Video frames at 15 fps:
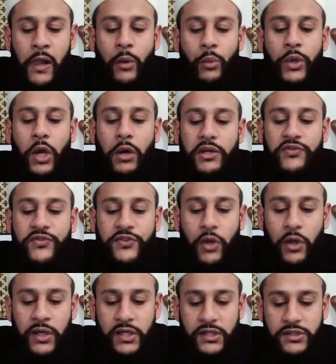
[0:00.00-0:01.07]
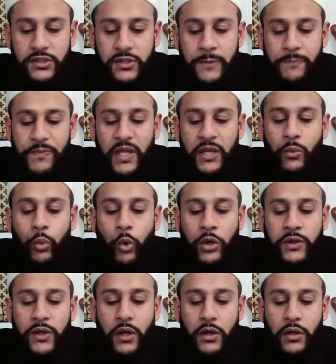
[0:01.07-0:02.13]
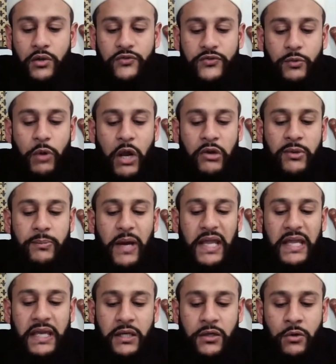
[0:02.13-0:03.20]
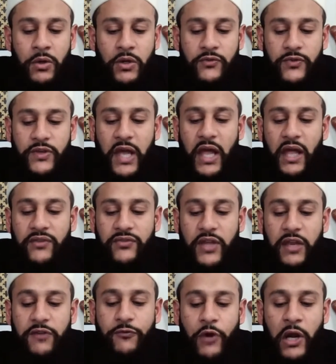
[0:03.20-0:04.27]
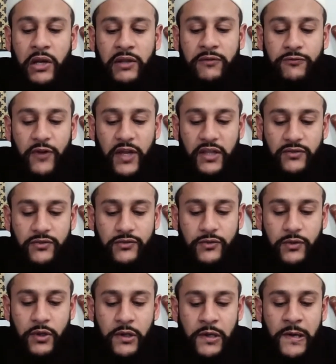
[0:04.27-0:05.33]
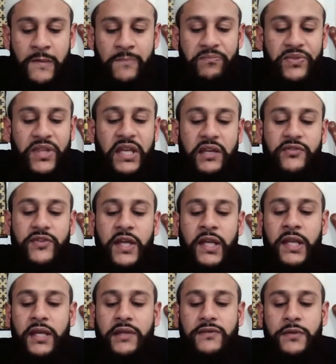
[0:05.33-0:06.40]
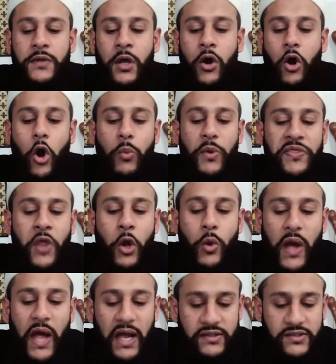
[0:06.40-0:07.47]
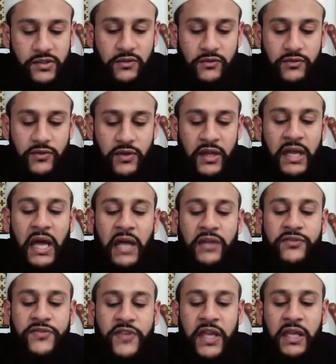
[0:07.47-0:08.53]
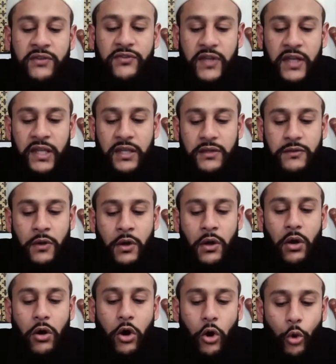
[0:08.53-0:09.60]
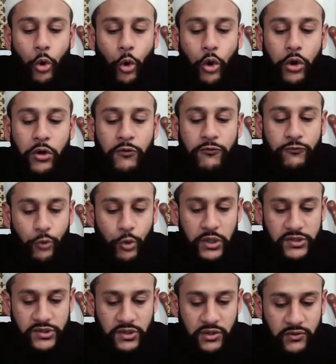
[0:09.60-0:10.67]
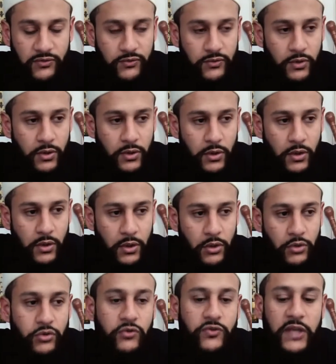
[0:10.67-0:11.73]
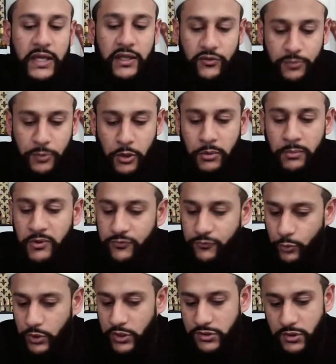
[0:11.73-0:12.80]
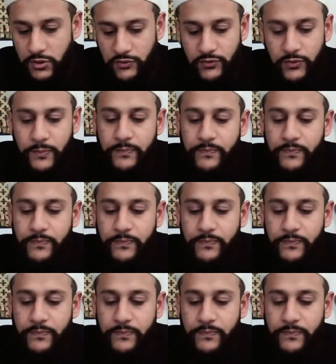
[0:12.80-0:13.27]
We are astonished in wonder, surrounded by ignorance that has a frowning face. Deeds in it are with no actions, and sayings in it are all foolishness. Just like his poem is foolishness.